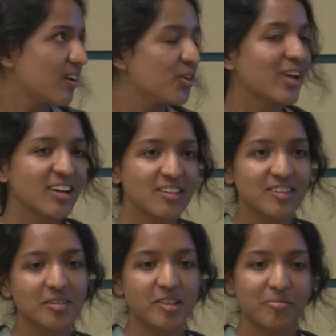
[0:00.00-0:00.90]
reactive
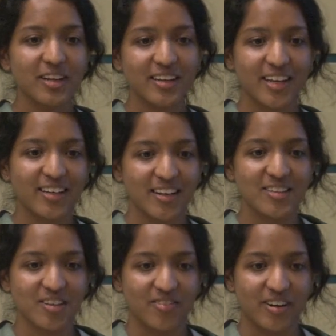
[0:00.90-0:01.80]
schemes typically take
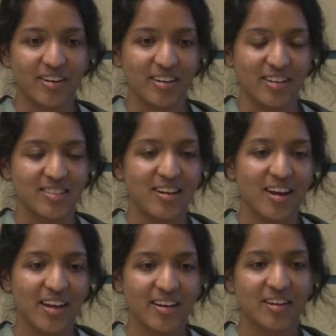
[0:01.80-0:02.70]
tens of RTTs, and
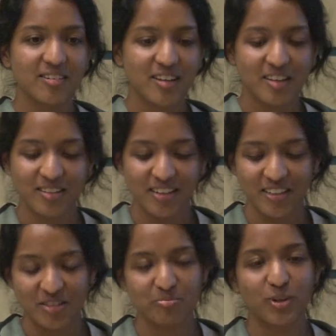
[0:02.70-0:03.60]
at 100 gig
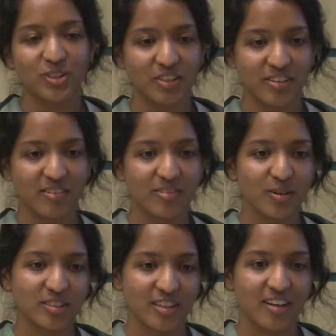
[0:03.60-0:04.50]
links, most of the
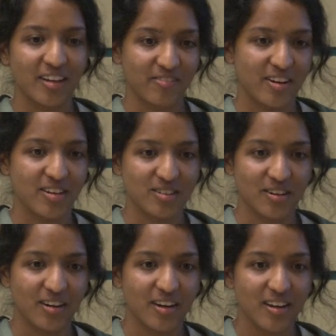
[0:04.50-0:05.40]
flows are like very
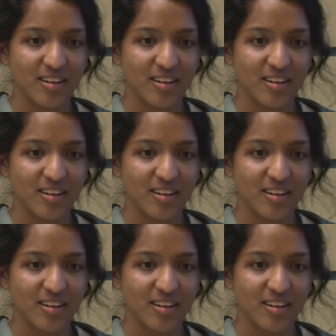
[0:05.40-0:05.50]
short.